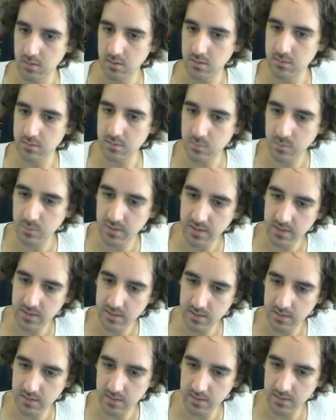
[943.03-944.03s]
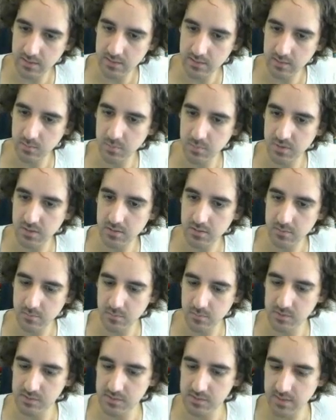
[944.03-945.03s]
so that we get a little bit
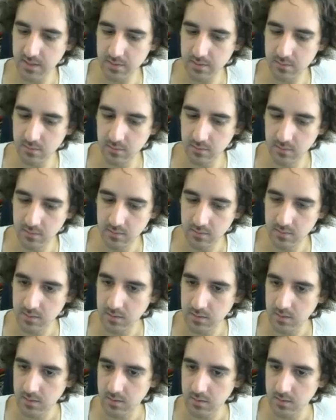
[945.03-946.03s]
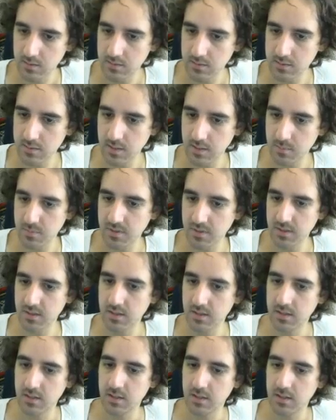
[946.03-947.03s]
more subtle shading.
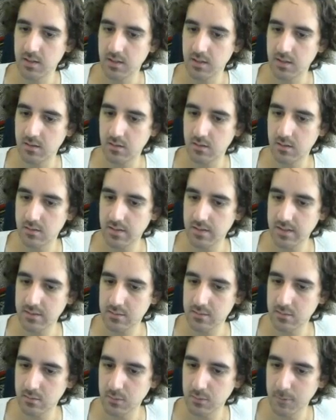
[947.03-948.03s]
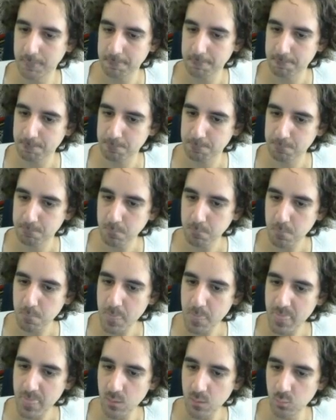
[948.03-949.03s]
Right, so
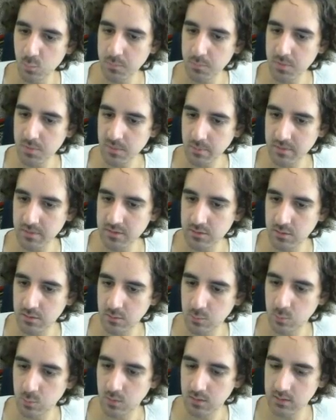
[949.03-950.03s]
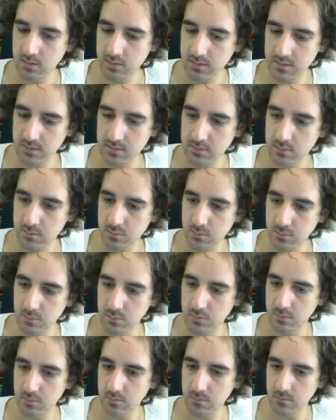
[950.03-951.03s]
we probably don't want this
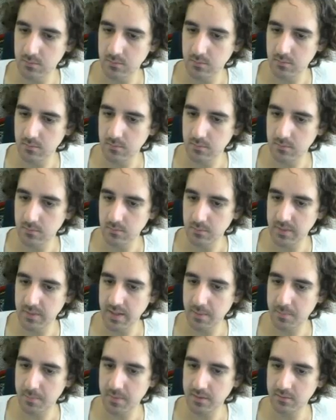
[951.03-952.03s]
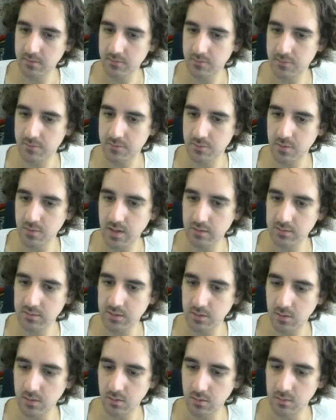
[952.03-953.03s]
to be happening throughout
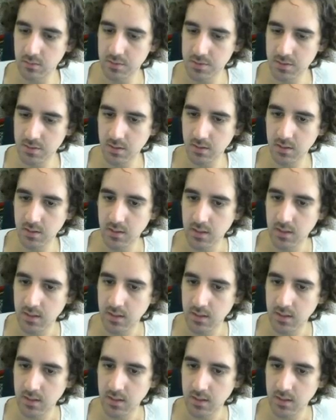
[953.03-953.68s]
the whole shot.